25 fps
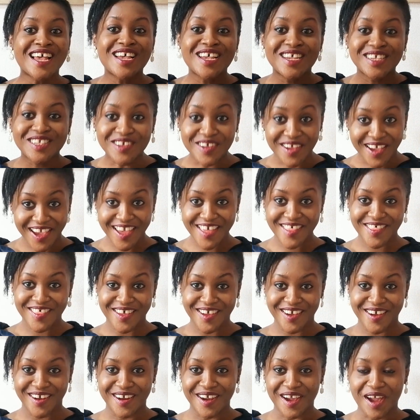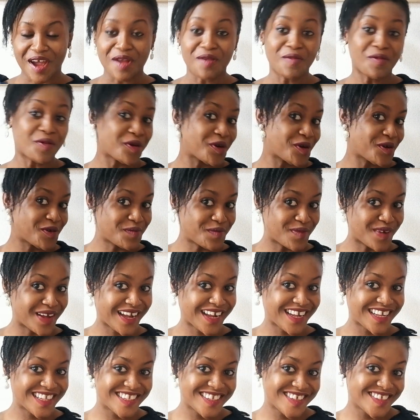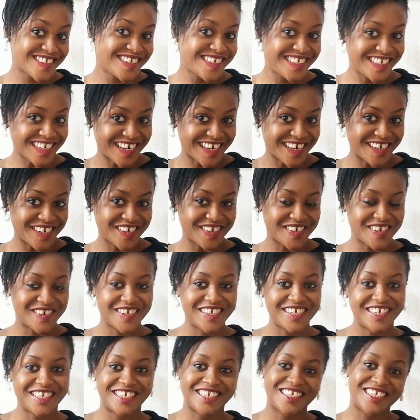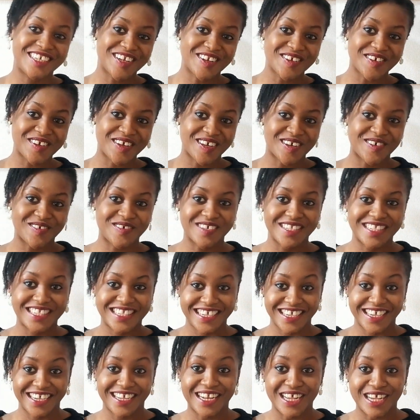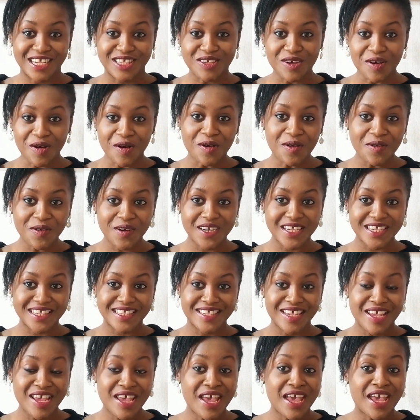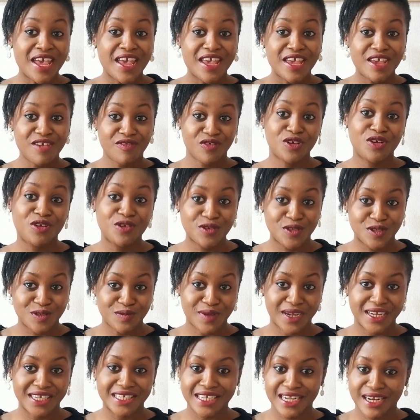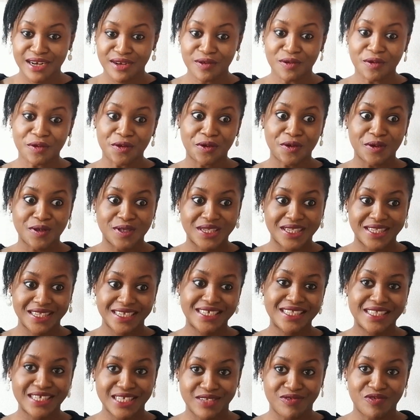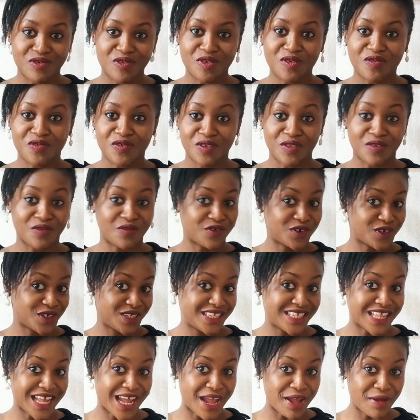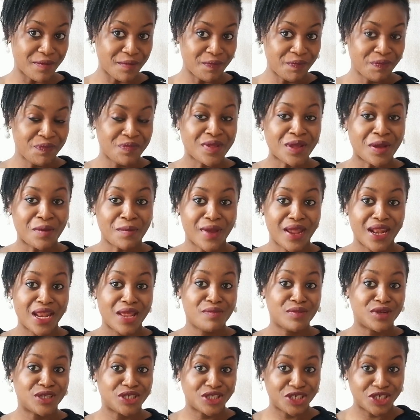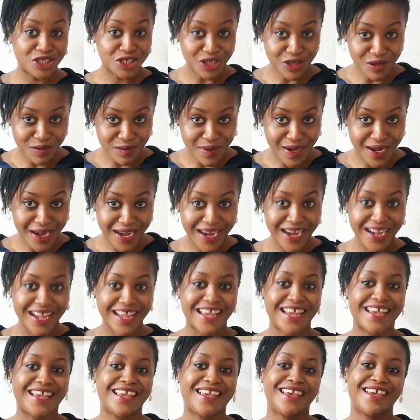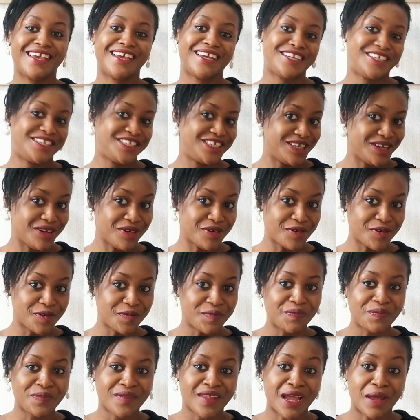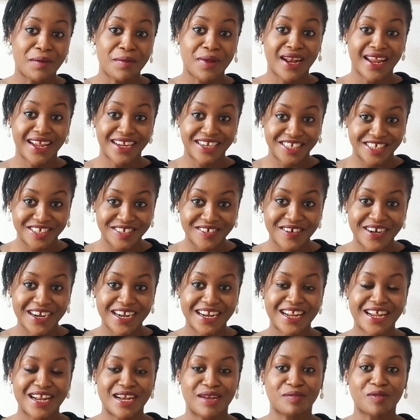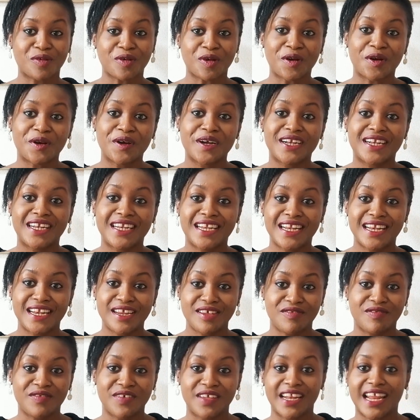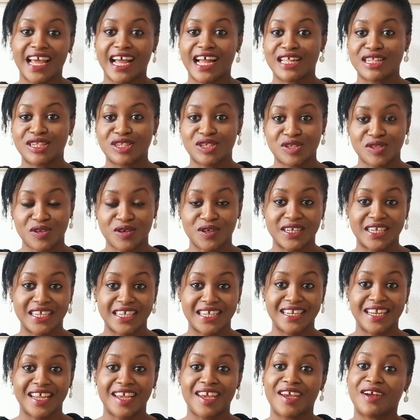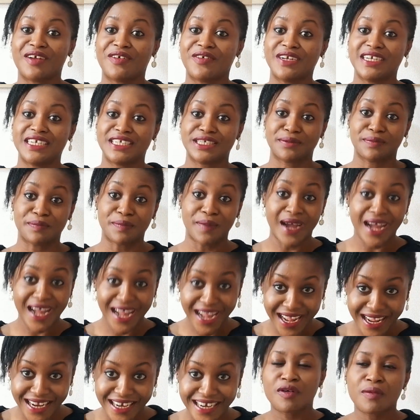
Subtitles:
So hey there, and welcome back to the channel. It's Chilo here once again. As always, if you're new to my channel or you're seeing this video for the first time, my name is Chioma, aka Chilo. I'm a Nigerian and I'm currently living and studying here in Japan.